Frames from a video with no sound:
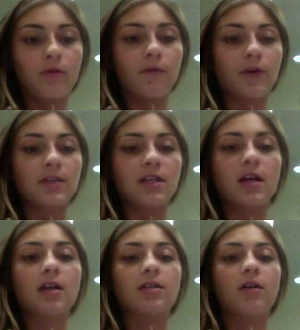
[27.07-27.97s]
Firstly,
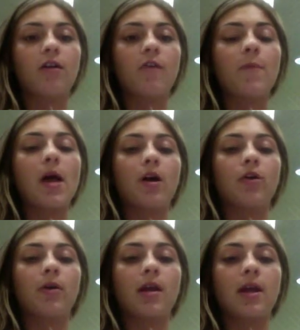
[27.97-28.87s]
I'll start off by
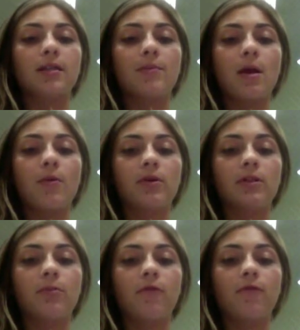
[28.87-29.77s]
arguing against my opponent's
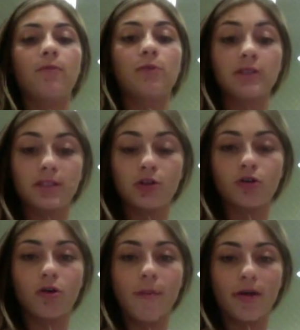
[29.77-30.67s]

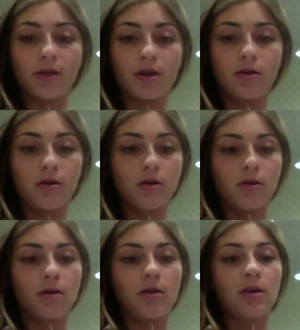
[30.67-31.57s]
procedural method.
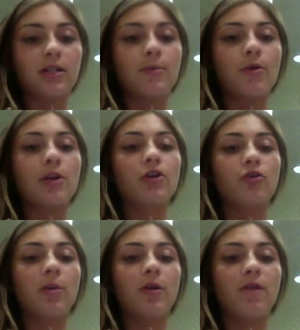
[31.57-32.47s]
He spoke
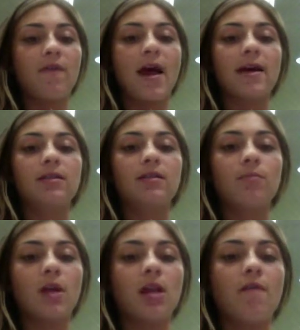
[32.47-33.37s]
extremely fast,
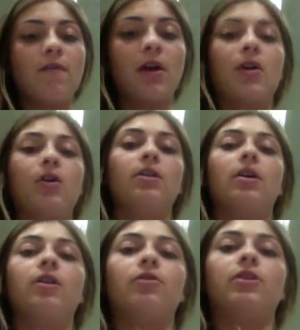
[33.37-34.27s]
making it very hard
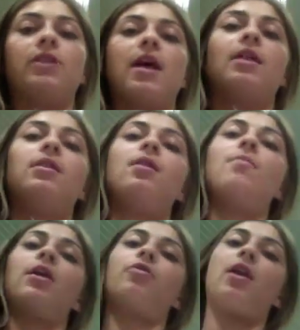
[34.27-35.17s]
to understand him
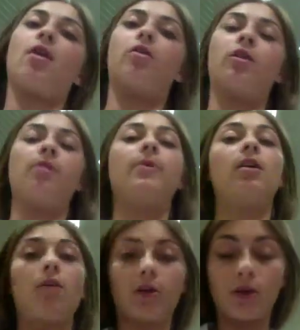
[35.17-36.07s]
and create
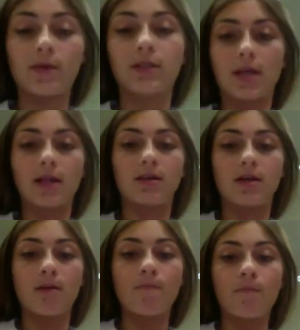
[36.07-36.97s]
arguments against
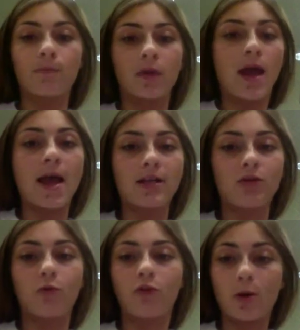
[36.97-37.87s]
him. I had
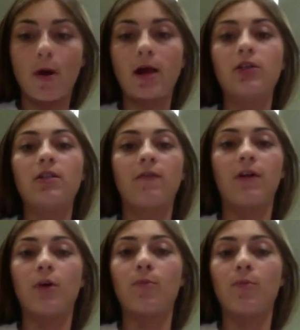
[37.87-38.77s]
to rewatch his
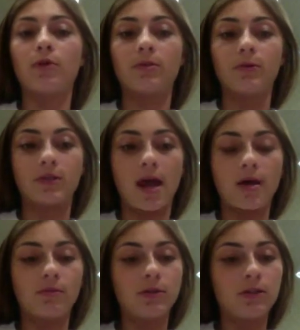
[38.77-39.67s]
film multiple
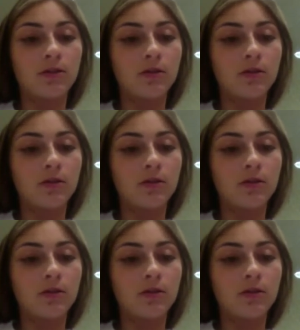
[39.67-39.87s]
times.